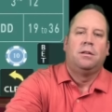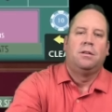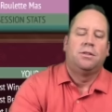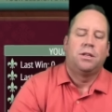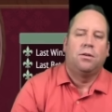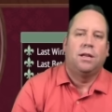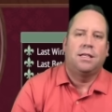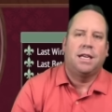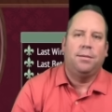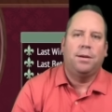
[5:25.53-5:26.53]
so
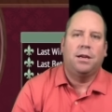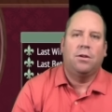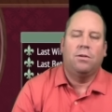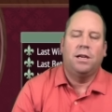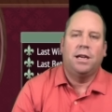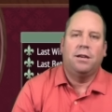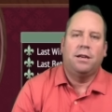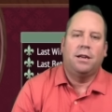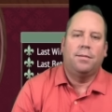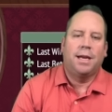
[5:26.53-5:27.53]
let's keep it going, and
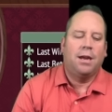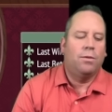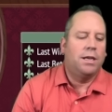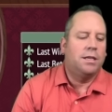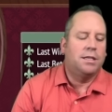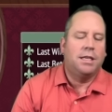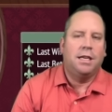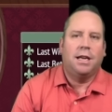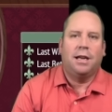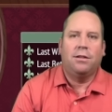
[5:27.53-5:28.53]
um, I can't wait to
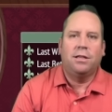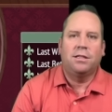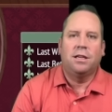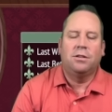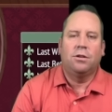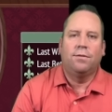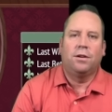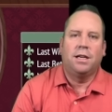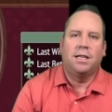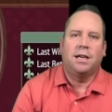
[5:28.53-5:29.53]
see uh, how this does over
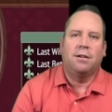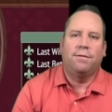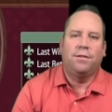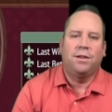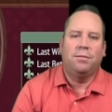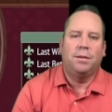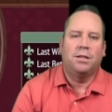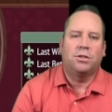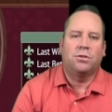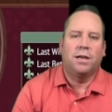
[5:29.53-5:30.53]
an entire 15
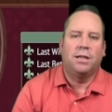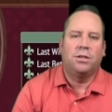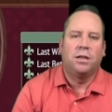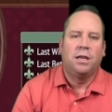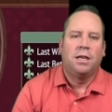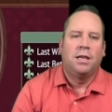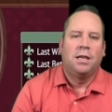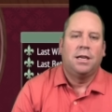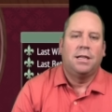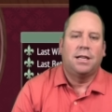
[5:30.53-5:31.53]
minute stretch.
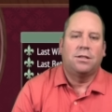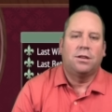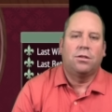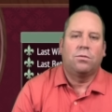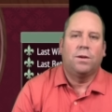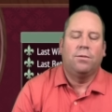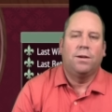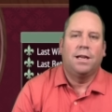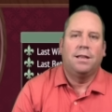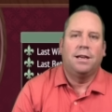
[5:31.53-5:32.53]
And that's a three
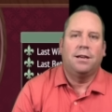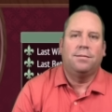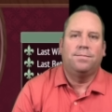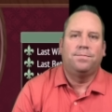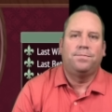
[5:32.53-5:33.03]
red there.